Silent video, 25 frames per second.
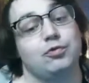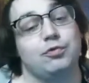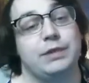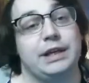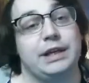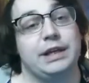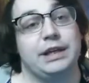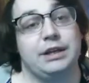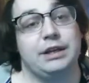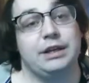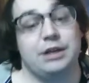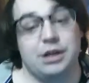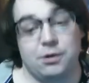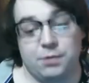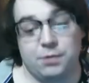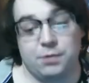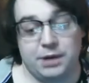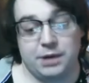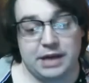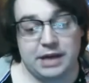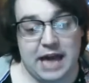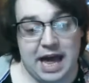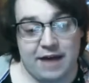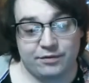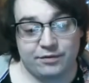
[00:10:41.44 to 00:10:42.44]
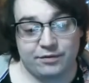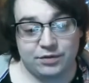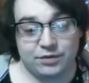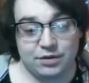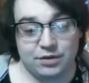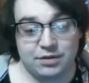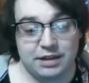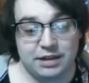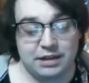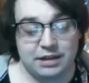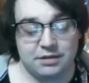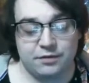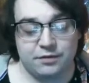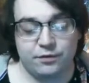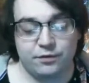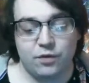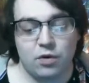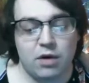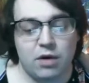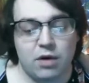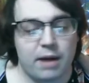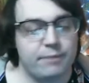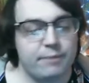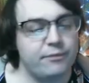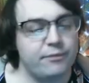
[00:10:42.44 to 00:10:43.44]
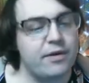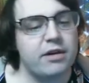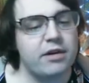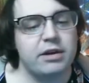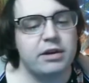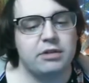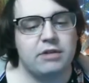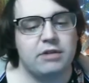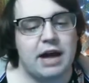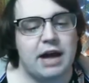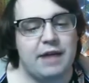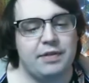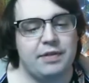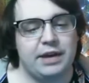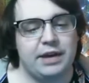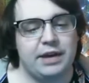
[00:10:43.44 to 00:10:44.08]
renew it after season 4. I'm very glad they